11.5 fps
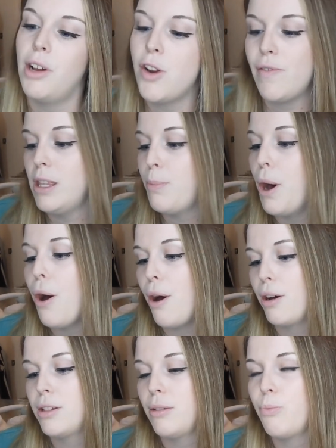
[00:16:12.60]
Going around the
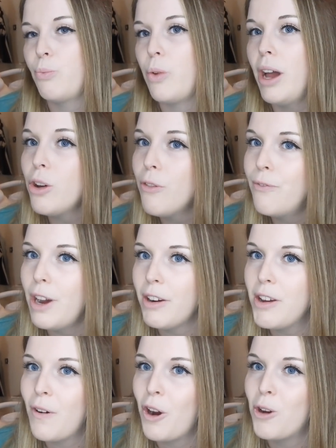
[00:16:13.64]
parks, I got
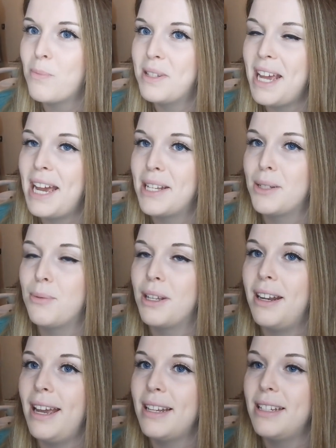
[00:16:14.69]
very, very obsessed with
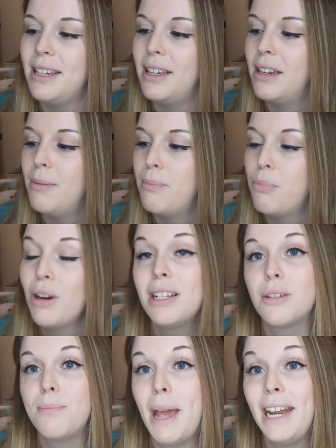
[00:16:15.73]
collecting
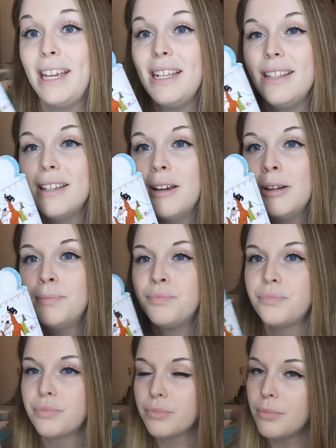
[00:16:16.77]
pressed pennies.
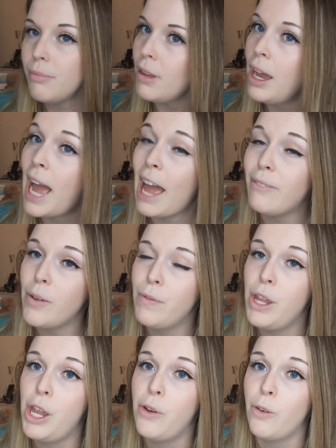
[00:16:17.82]
I have a
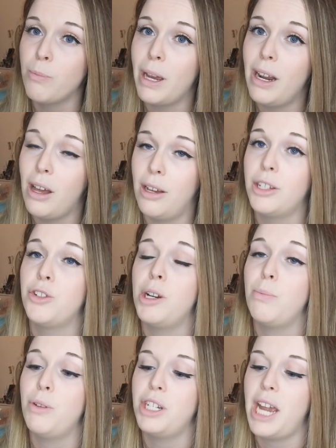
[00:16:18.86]
few from my last
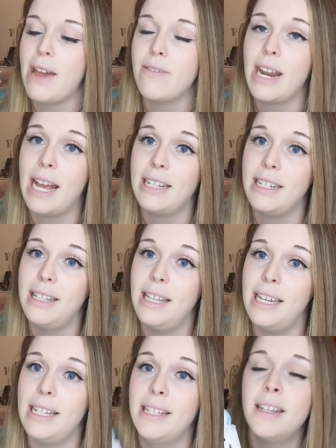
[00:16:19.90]
trip, which I haven't added to
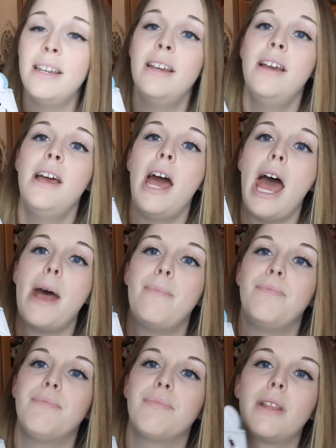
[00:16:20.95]
this,
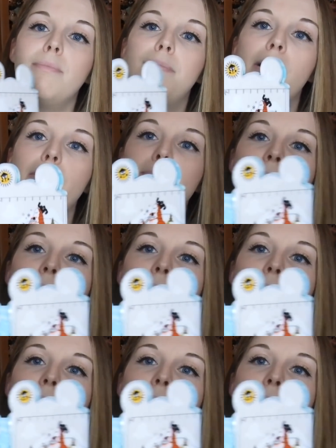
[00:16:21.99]
but we